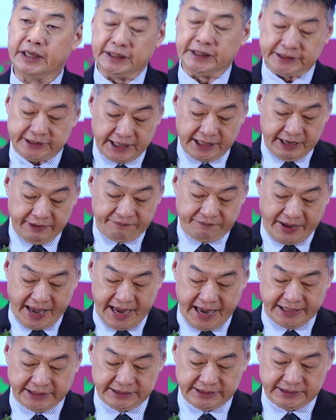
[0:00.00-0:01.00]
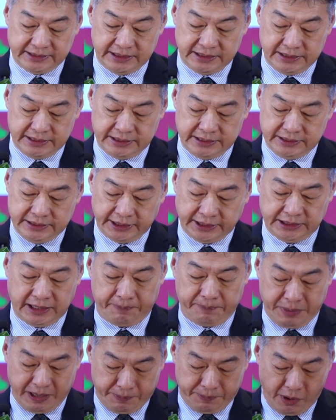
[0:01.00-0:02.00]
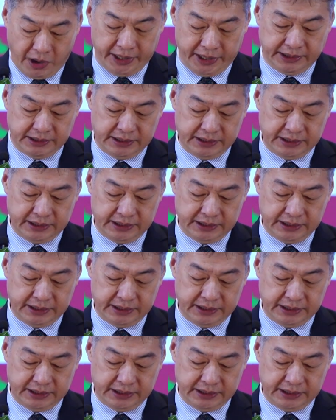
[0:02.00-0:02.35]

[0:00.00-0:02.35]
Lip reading: served as the tipping point.